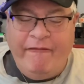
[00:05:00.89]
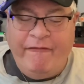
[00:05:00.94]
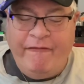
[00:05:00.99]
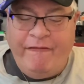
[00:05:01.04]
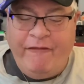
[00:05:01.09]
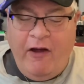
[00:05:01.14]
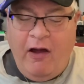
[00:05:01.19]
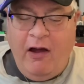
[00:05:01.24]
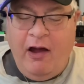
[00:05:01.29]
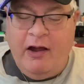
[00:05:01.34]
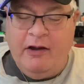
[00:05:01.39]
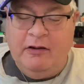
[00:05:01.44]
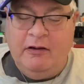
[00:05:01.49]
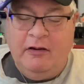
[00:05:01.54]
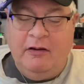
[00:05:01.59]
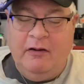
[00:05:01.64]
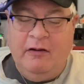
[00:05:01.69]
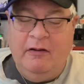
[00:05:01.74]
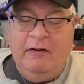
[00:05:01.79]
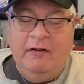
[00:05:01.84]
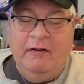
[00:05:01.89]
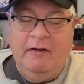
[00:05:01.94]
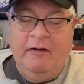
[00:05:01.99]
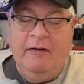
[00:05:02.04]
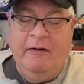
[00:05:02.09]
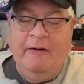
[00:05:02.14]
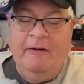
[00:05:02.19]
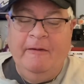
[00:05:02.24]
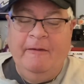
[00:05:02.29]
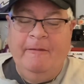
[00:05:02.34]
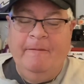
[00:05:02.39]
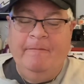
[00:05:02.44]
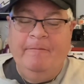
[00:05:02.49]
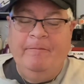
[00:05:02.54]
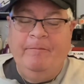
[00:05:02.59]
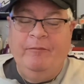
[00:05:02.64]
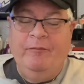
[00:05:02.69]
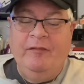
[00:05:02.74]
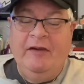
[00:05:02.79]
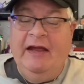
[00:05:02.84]
fun.
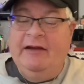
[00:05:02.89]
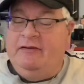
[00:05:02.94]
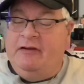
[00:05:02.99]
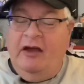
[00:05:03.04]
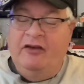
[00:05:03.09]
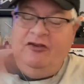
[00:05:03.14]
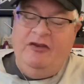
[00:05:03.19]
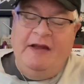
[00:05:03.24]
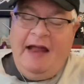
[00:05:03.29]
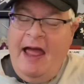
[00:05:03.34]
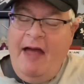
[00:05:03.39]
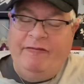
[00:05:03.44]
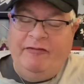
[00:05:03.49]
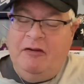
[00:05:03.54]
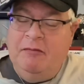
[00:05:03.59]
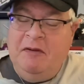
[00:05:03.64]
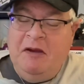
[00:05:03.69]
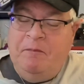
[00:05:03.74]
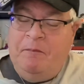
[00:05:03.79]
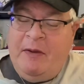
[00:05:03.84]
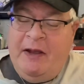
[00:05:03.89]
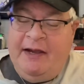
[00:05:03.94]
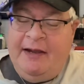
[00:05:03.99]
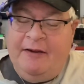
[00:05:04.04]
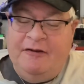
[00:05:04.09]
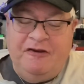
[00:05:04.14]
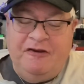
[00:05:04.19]
It doesn't have to be big and